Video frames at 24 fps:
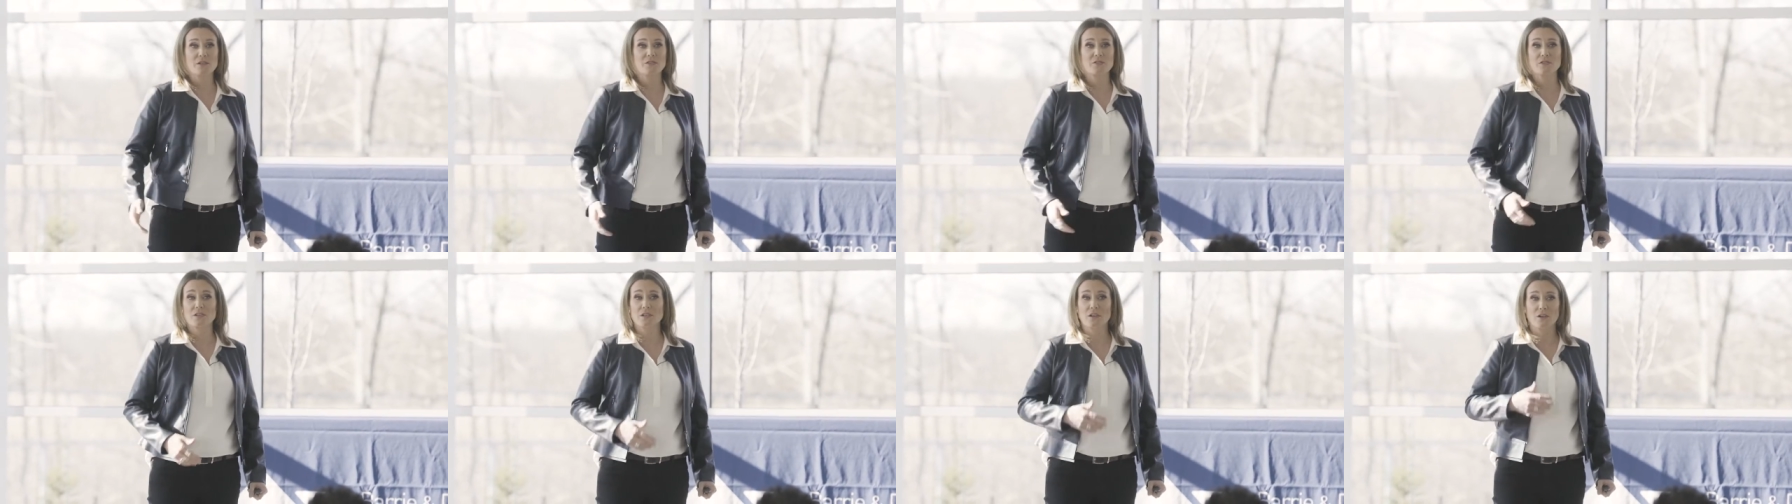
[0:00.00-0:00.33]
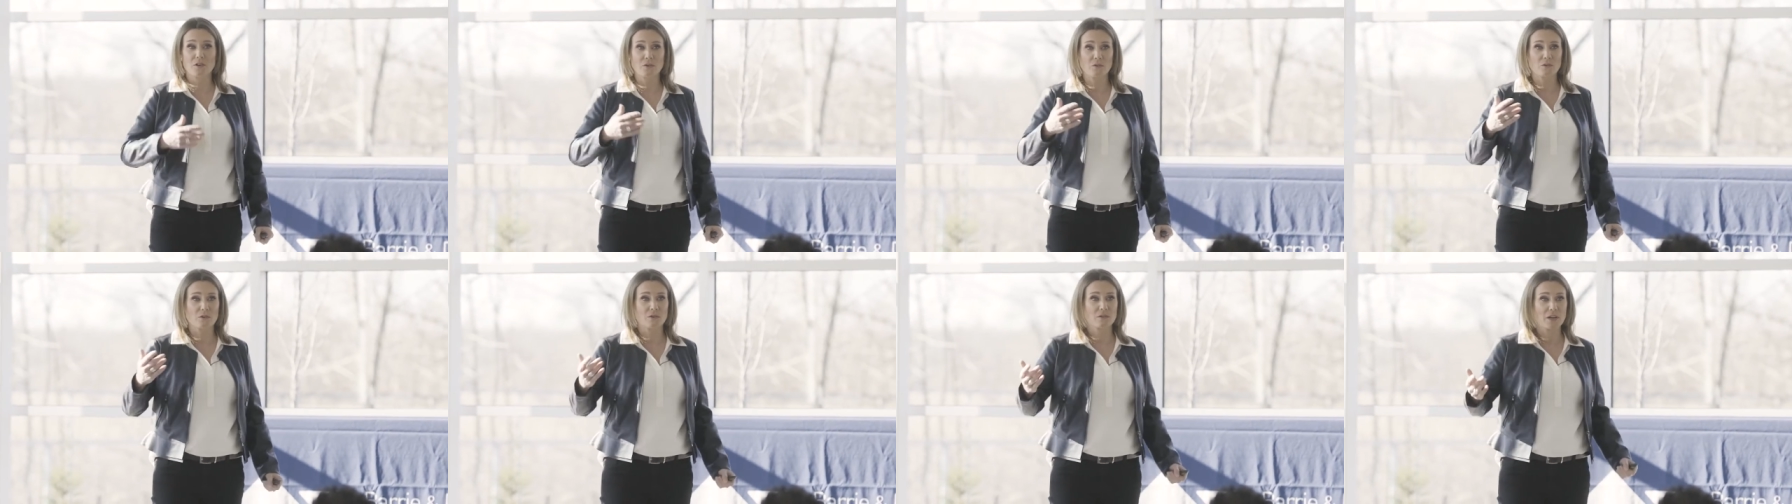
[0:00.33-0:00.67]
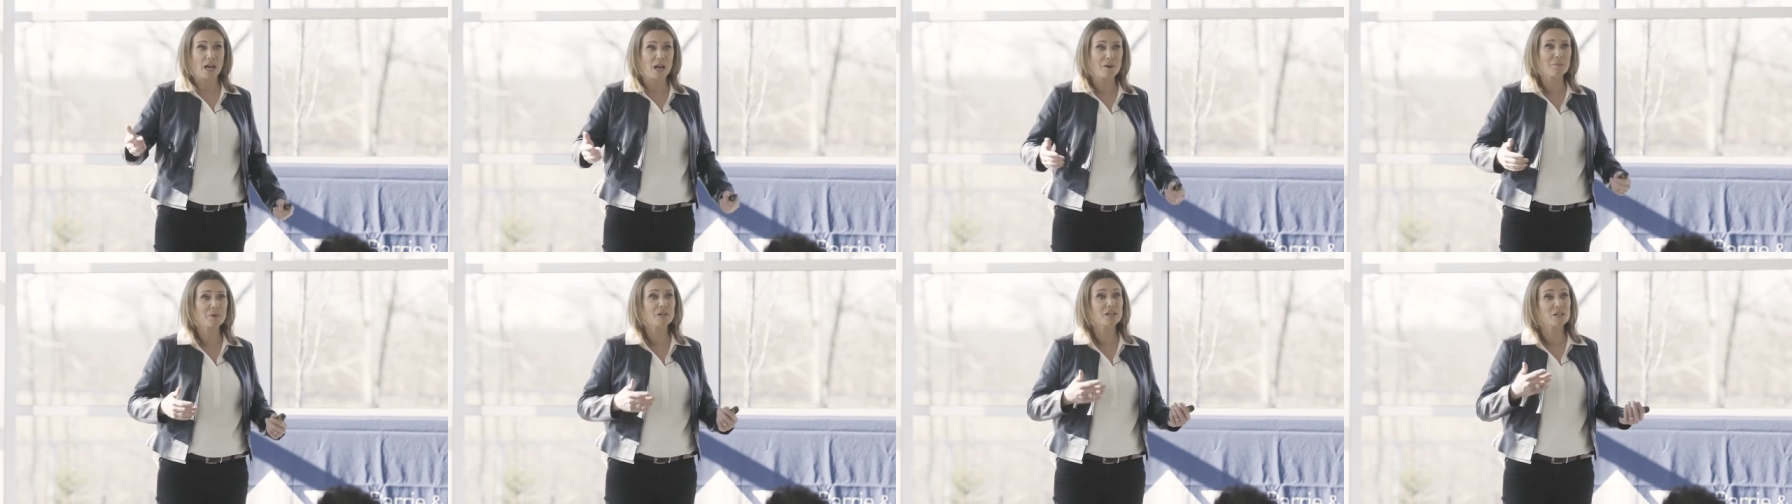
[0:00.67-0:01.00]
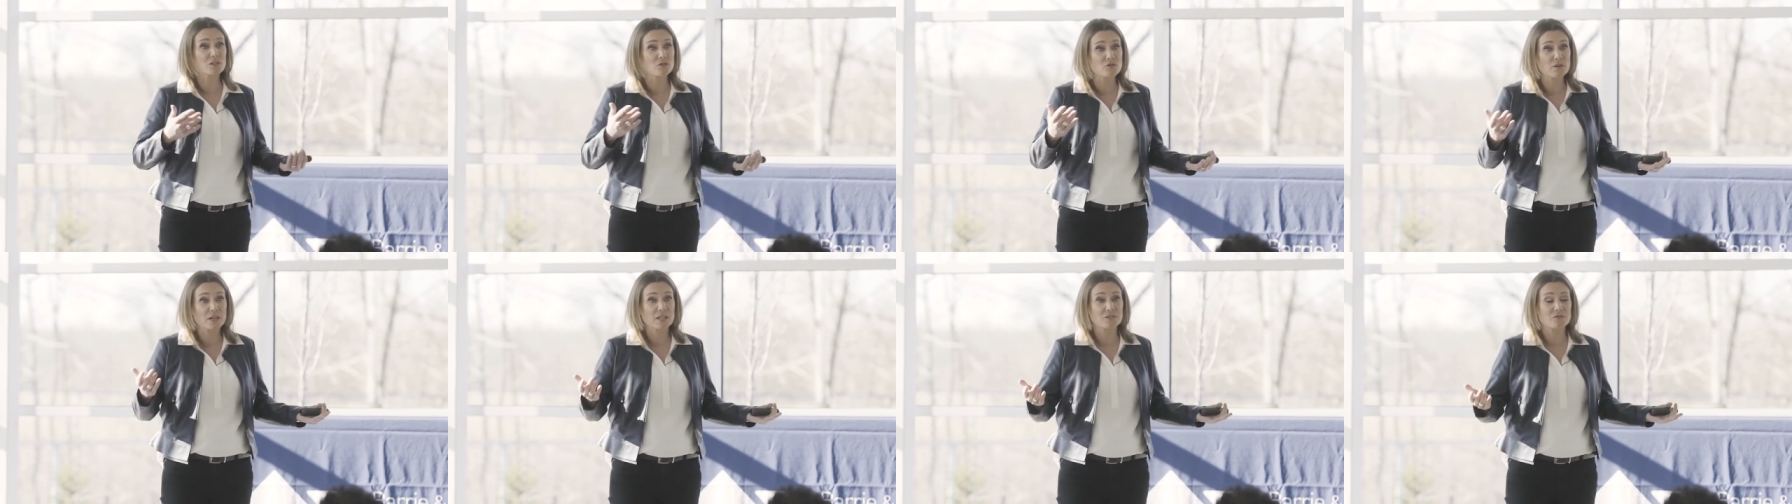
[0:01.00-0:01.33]
years ago, or how am I
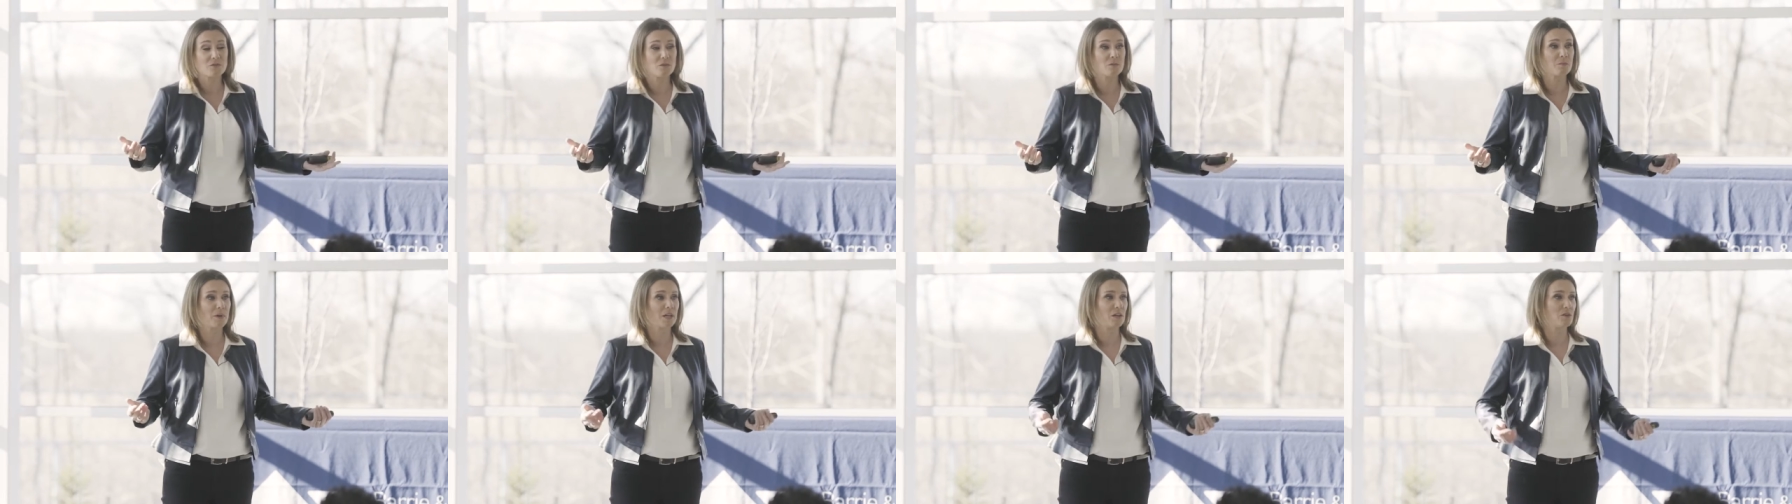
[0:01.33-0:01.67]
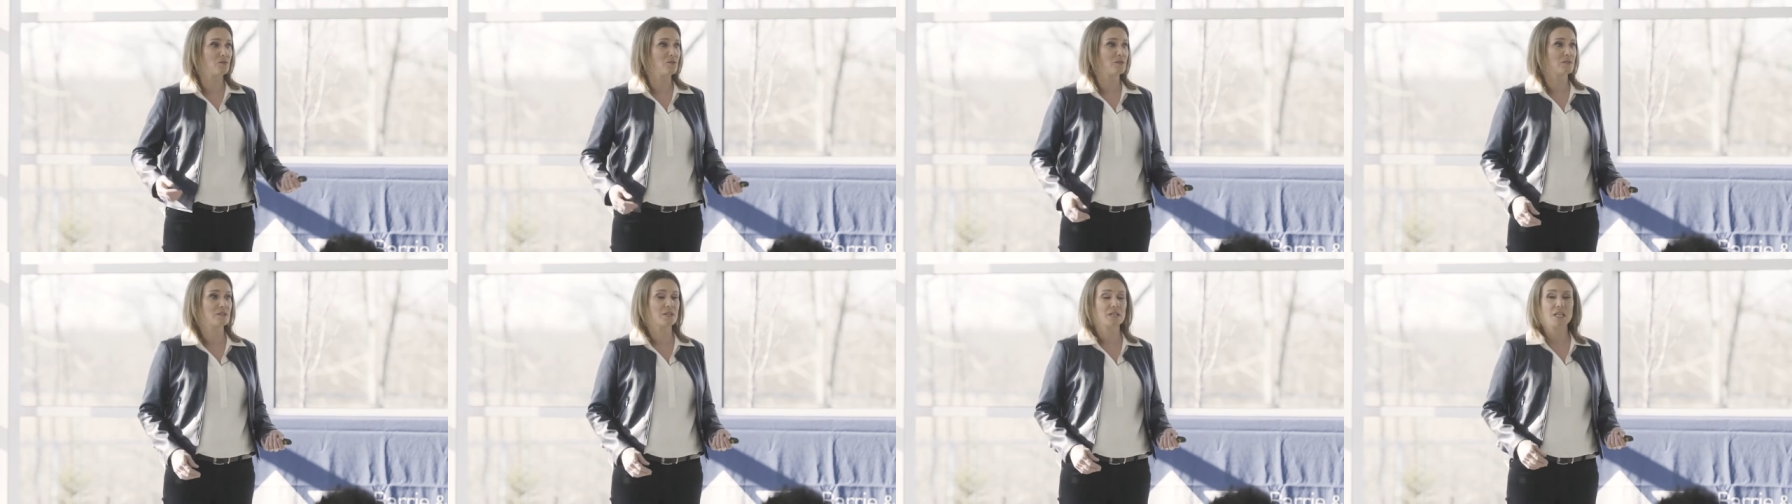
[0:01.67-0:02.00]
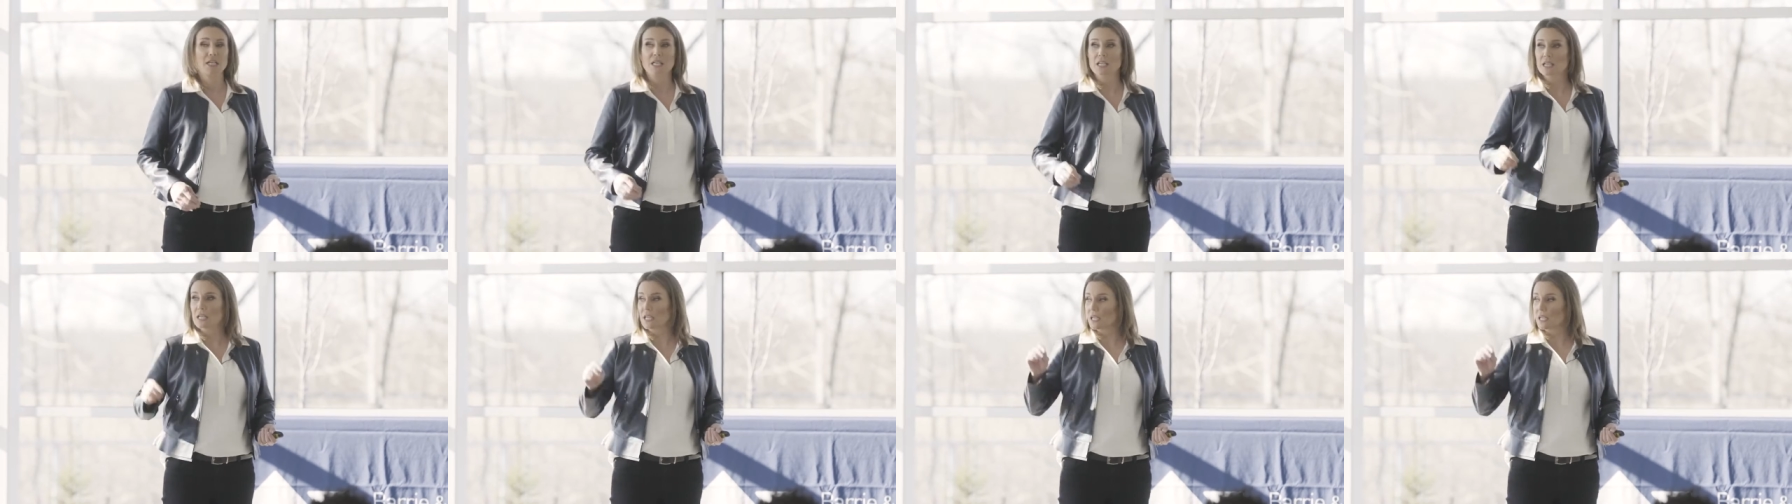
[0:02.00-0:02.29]
going to transform my goals?